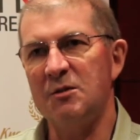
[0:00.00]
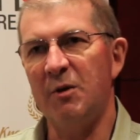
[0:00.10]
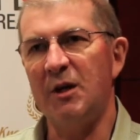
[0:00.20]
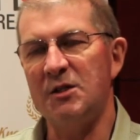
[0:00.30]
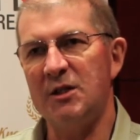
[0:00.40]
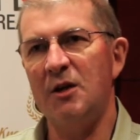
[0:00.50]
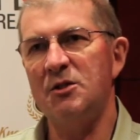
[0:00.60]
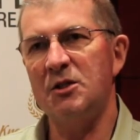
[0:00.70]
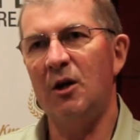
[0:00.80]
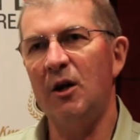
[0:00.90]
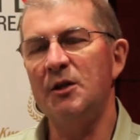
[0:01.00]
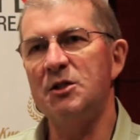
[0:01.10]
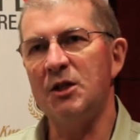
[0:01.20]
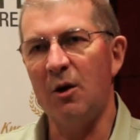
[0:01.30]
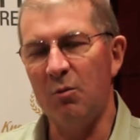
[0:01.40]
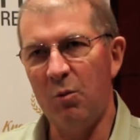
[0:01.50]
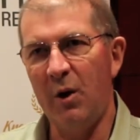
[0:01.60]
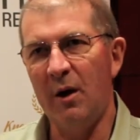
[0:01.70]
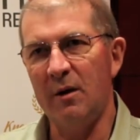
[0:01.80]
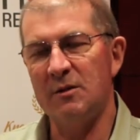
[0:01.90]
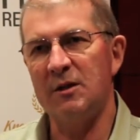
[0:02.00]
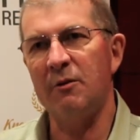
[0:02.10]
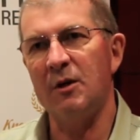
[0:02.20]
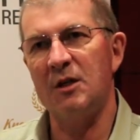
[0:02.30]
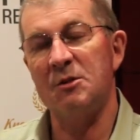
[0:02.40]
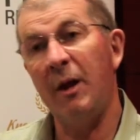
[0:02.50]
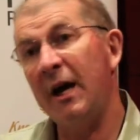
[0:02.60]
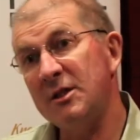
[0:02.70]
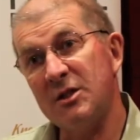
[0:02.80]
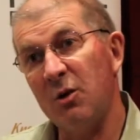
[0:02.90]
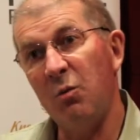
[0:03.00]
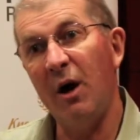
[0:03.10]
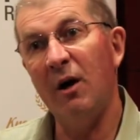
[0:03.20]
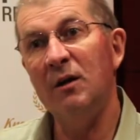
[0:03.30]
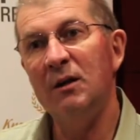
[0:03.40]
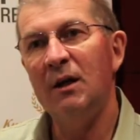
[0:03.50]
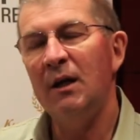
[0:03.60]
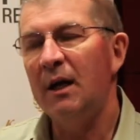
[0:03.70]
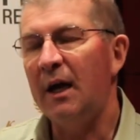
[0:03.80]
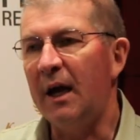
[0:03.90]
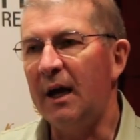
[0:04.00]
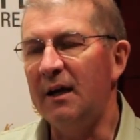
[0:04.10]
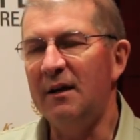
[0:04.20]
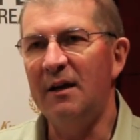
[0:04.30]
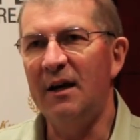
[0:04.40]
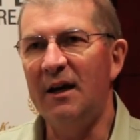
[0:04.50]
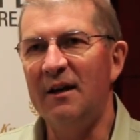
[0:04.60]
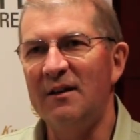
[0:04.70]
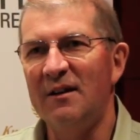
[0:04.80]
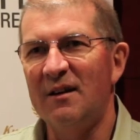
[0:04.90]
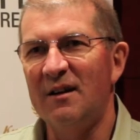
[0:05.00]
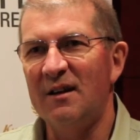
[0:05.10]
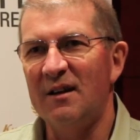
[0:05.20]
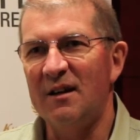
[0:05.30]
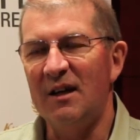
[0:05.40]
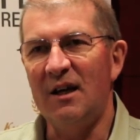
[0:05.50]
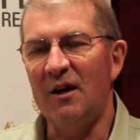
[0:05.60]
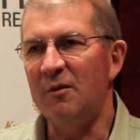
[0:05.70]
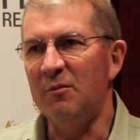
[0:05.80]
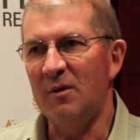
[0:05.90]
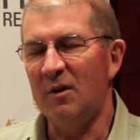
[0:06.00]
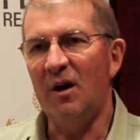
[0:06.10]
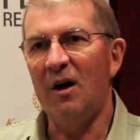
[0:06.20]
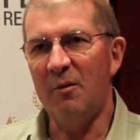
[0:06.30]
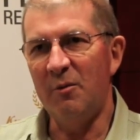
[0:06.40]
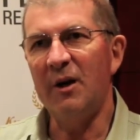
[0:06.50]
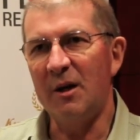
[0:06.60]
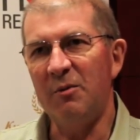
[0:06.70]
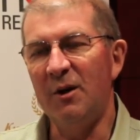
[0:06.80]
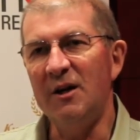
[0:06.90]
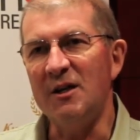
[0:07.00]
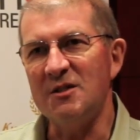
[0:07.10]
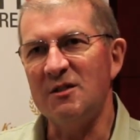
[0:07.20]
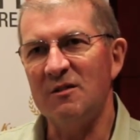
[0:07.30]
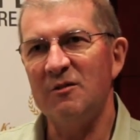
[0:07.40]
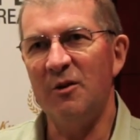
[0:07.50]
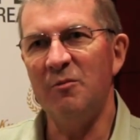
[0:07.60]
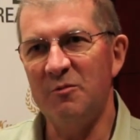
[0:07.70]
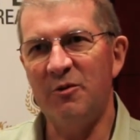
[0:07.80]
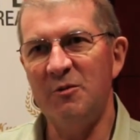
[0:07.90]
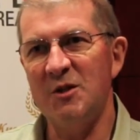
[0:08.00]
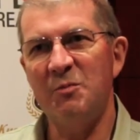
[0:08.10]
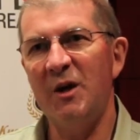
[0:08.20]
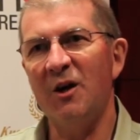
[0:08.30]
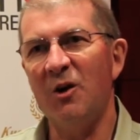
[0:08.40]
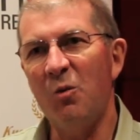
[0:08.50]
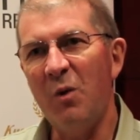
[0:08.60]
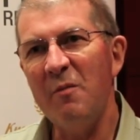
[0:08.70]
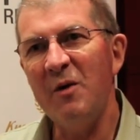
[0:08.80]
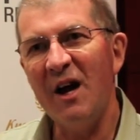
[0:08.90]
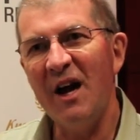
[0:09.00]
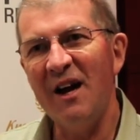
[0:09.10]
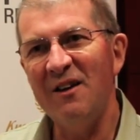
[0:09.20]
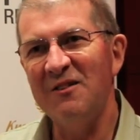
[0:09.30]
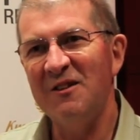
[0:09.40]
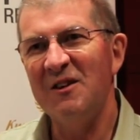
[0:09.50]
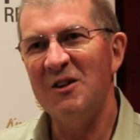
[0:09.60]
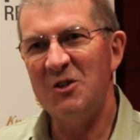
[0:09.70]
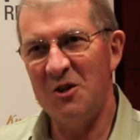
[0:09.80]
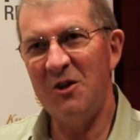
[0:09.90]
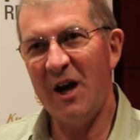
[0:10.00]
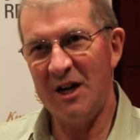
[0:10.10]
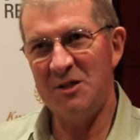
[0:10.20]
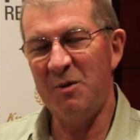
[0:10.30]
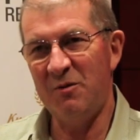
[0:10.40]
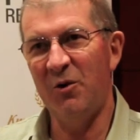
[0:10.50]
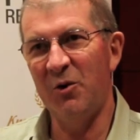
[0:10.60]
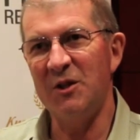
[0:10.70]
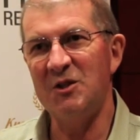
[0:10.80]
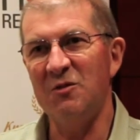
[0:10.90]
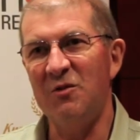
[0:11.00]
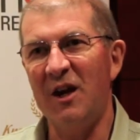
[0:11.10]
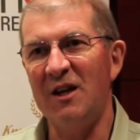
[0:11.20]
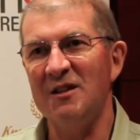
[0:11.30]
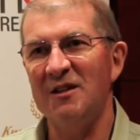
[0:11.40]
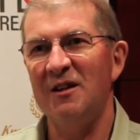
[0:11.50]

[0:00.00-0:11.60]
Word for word: has been so solid, so well, so explained so well, and uh, yeah, I'm I'm really pleased from from just being on a webinar two days before this event,